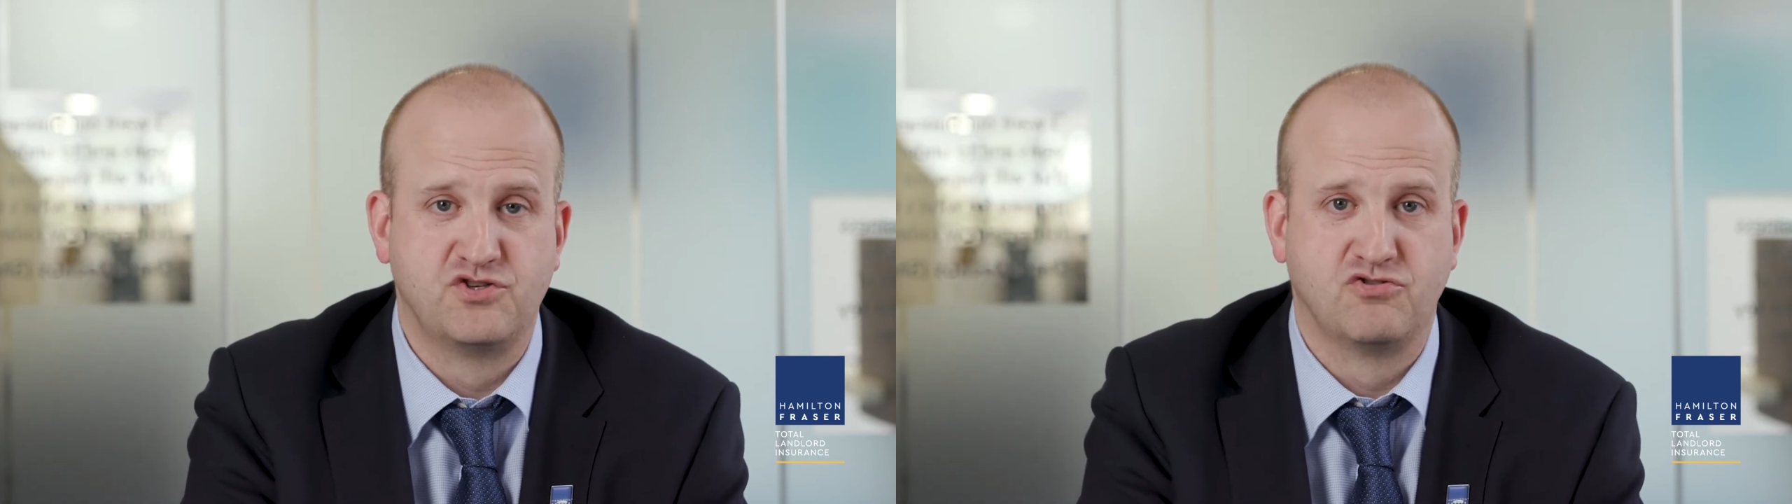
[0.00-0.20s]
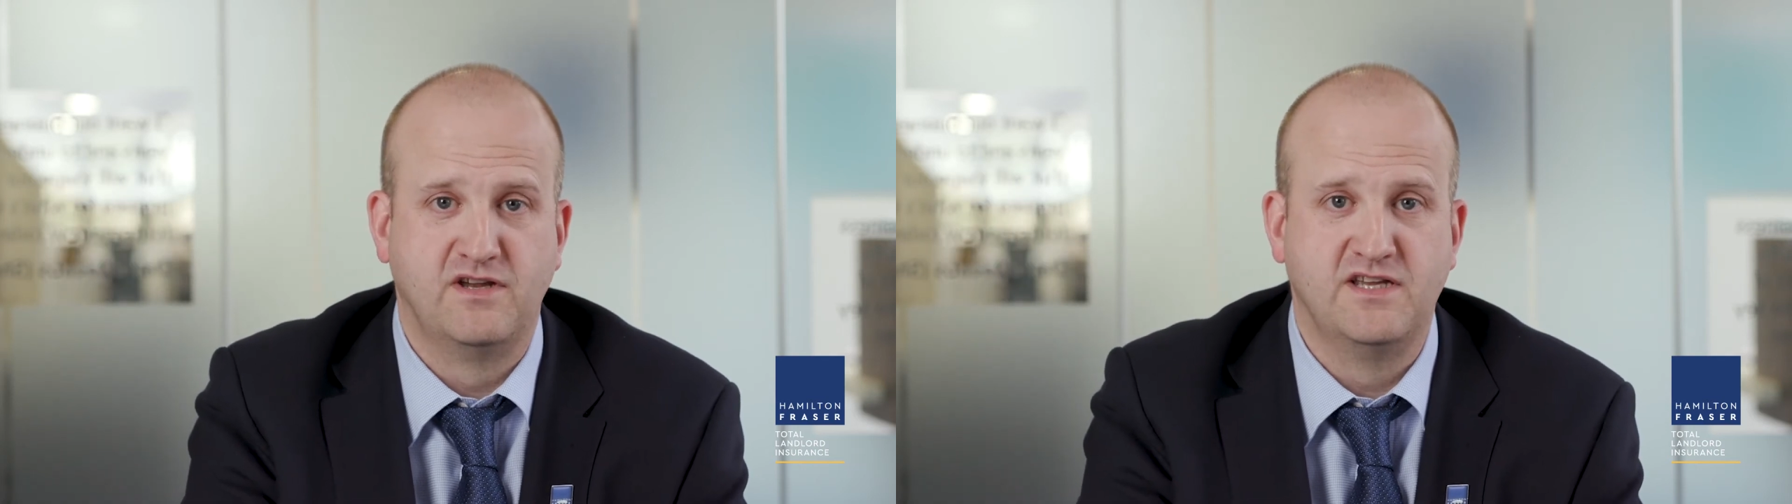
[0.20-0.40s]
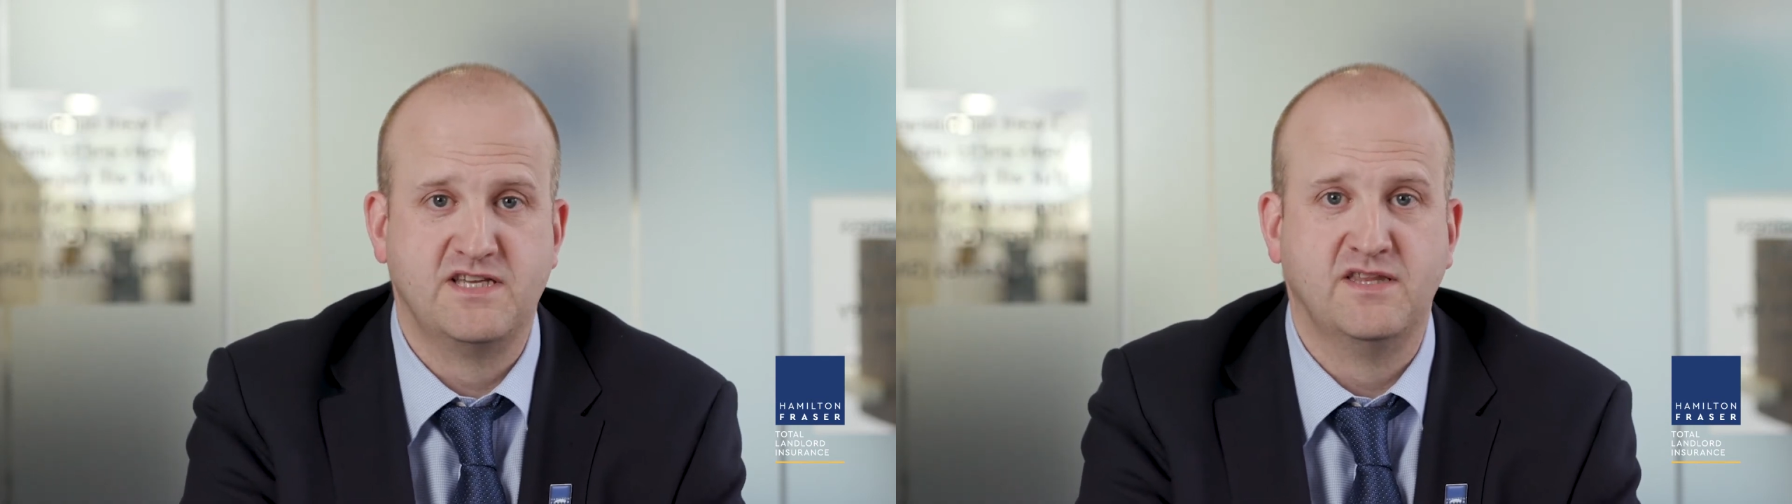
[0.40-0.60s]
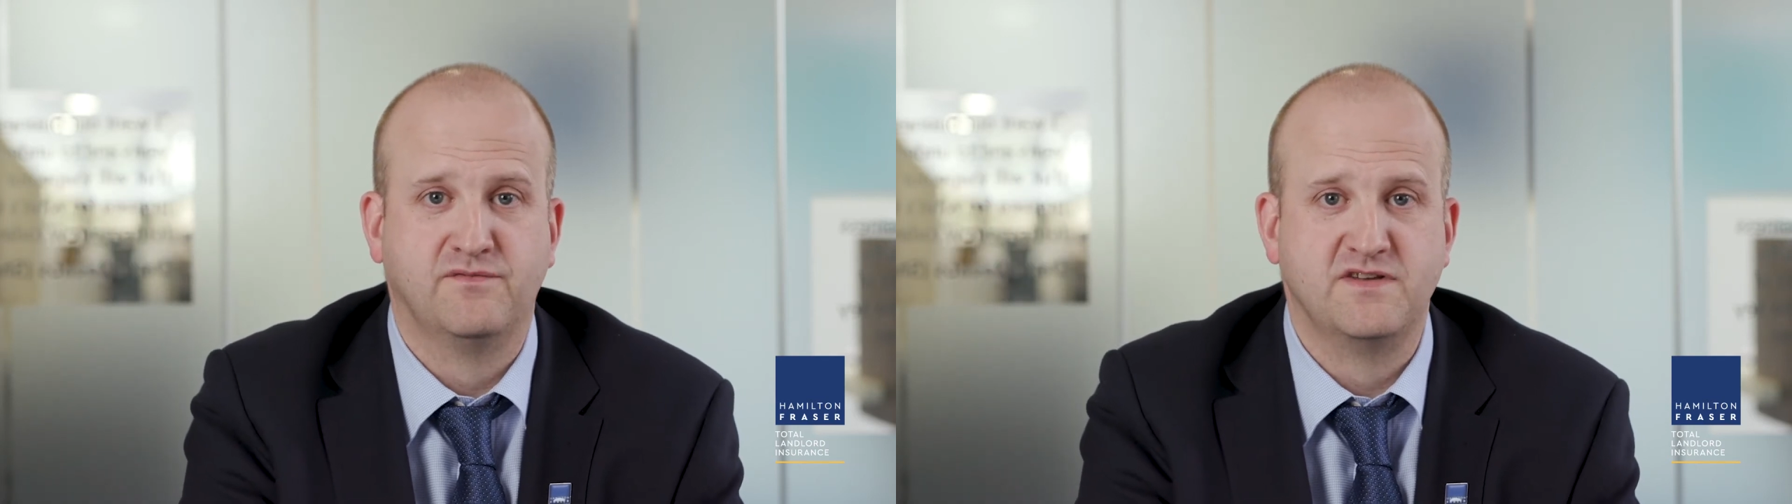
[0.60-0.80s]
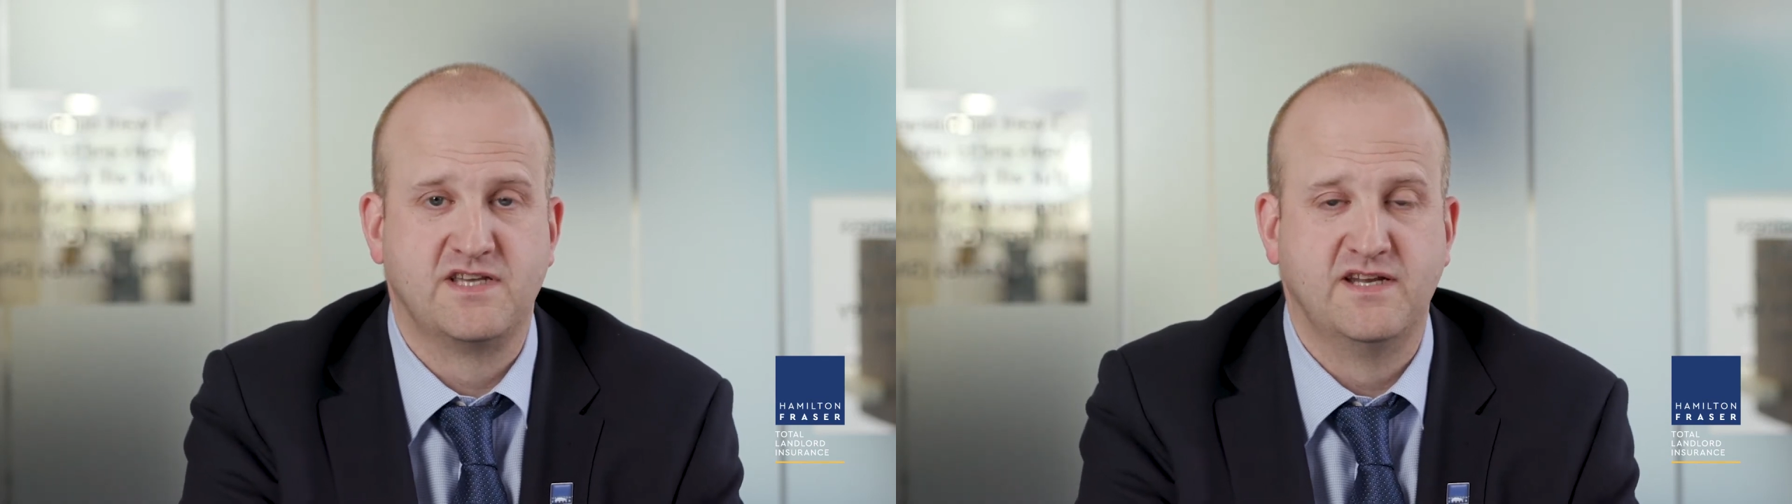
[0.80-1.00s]
a tree is in the
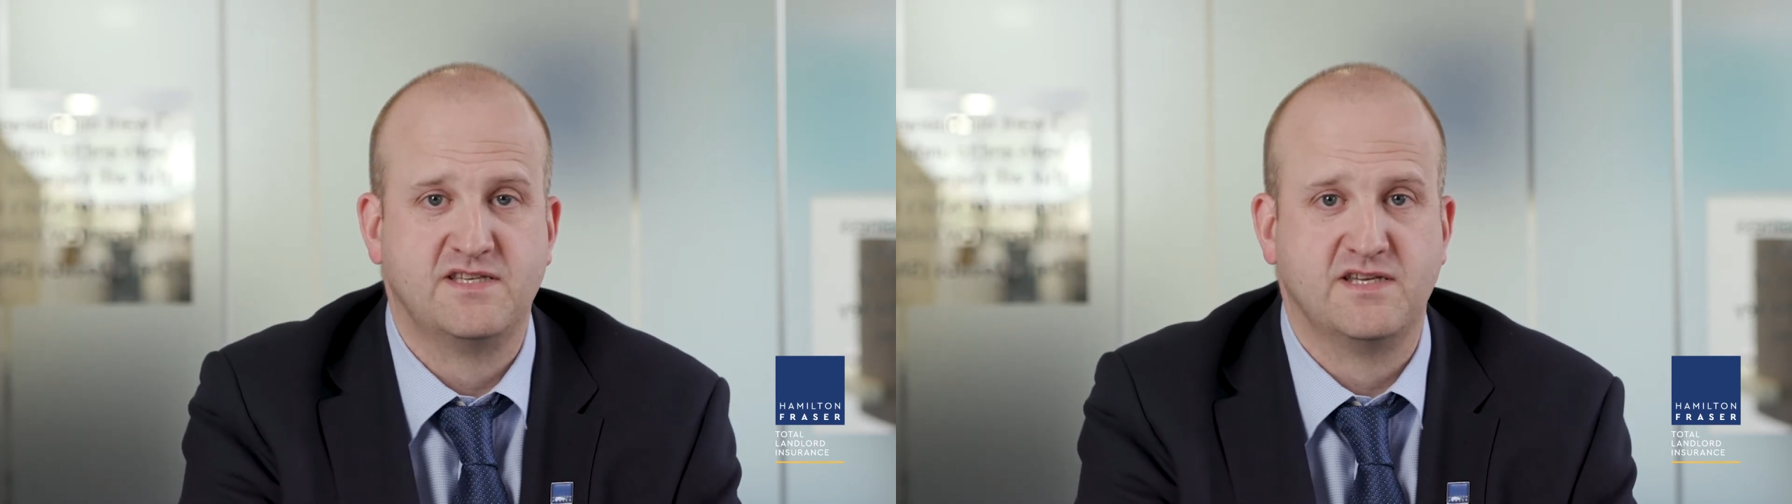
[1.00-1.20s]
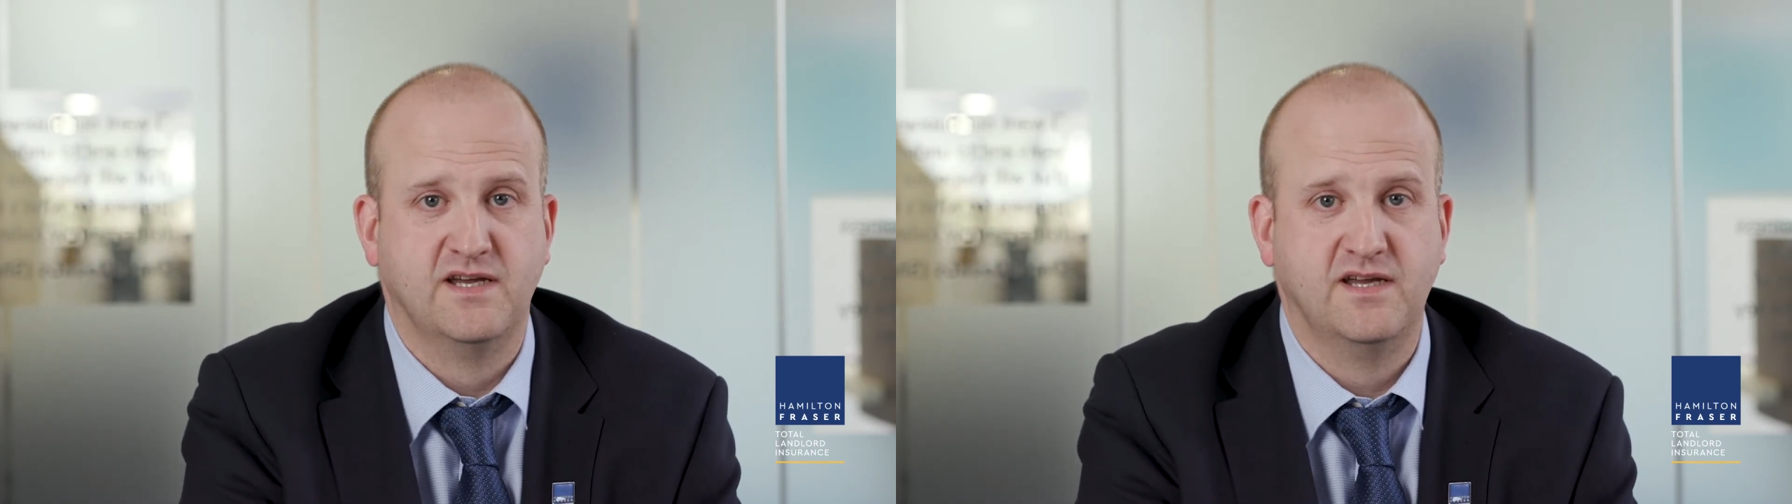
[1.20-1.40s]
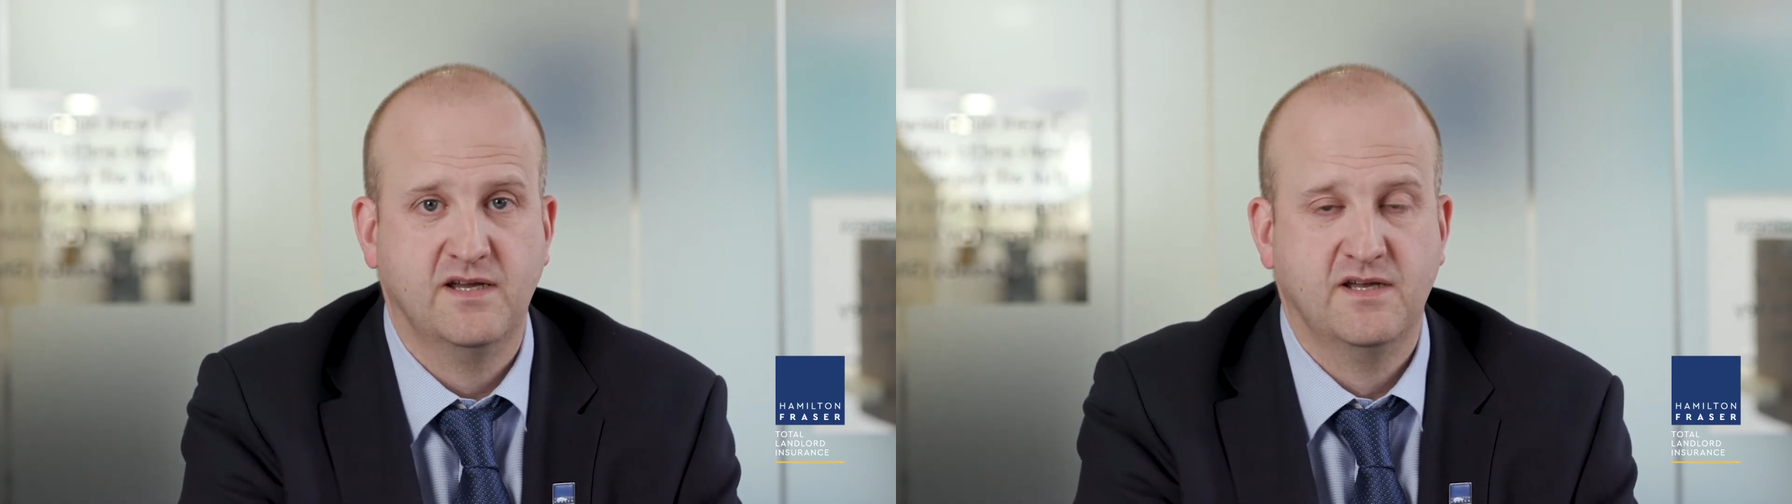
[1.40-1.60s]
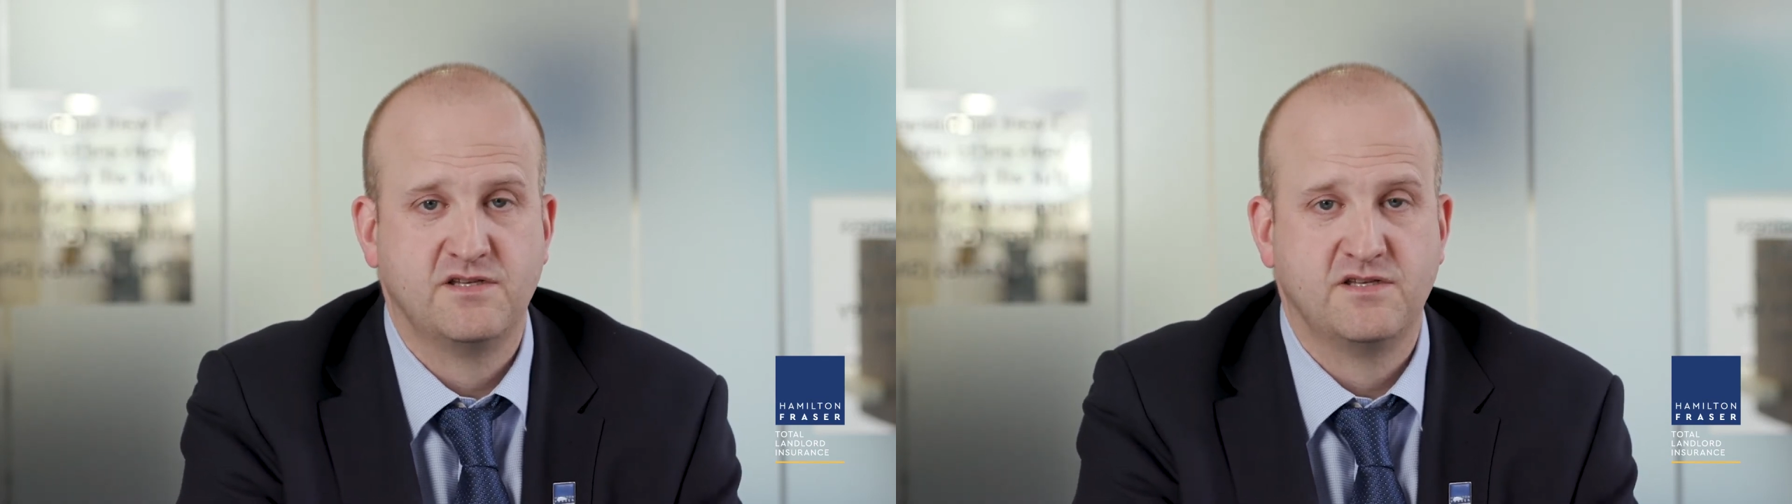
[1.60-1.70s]
vicinity,